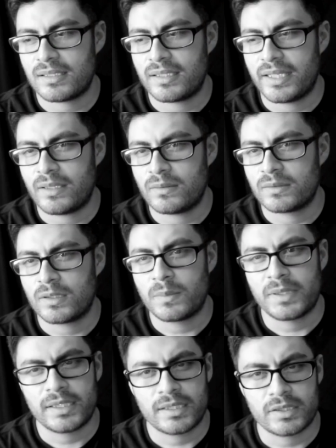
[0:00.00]
they don't
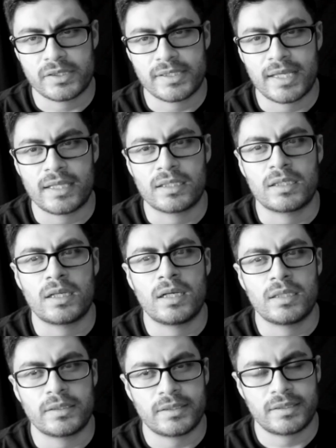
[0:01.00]
completely understand
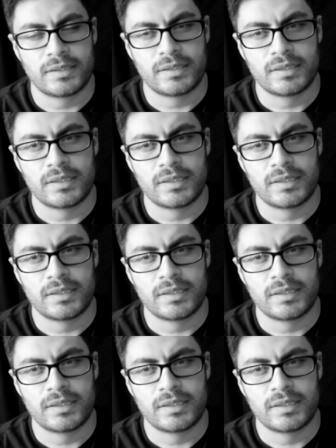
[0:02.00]
color